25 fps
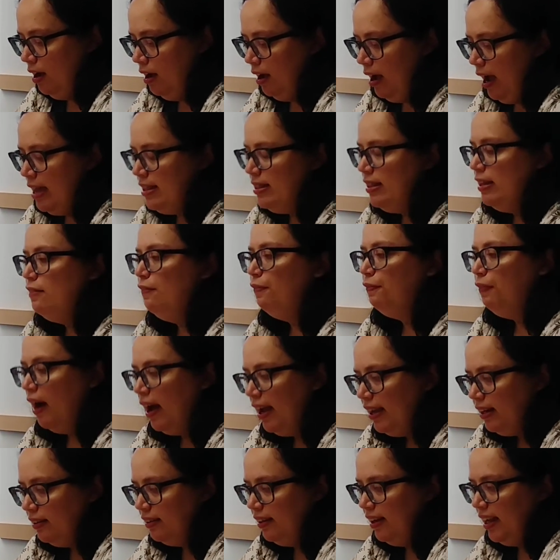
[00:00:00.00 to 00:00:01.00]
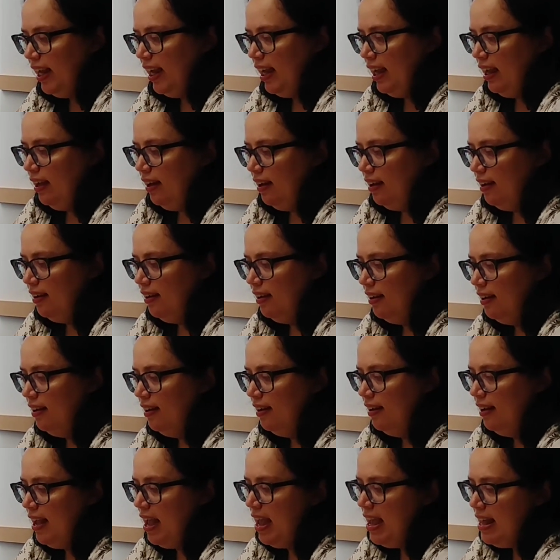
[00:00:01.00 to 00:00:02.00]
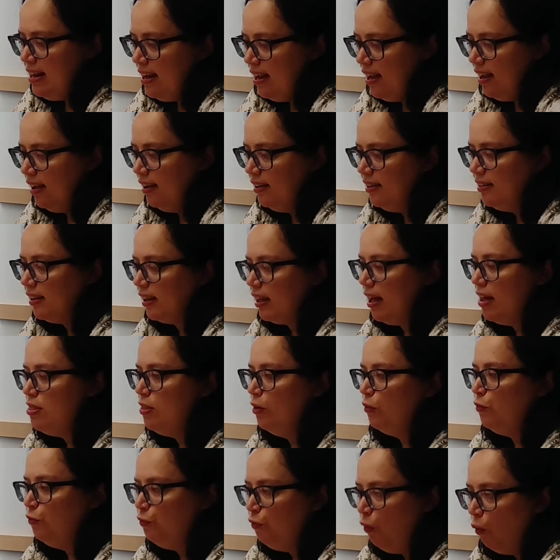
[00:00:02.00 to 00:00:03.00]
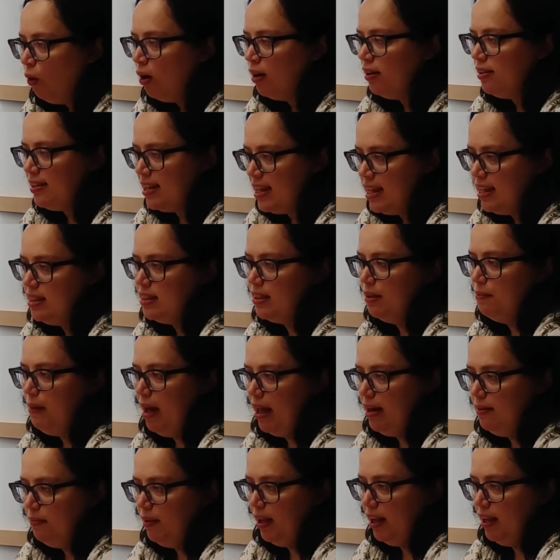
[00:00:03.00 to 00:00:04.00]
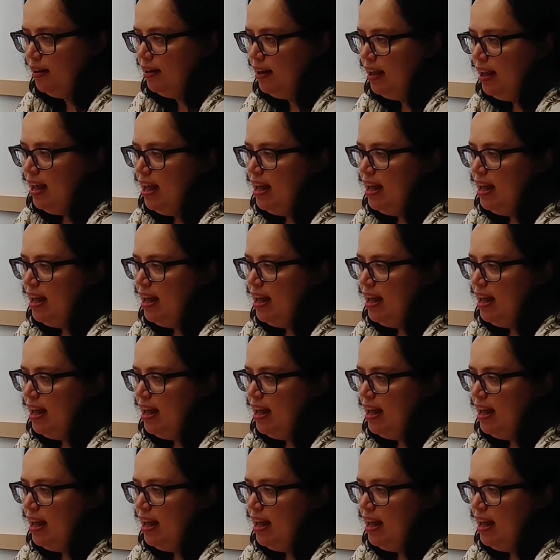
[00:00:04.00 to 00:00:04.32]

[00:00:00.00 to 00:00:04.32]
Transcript: And then finally, it is the 14th Amendment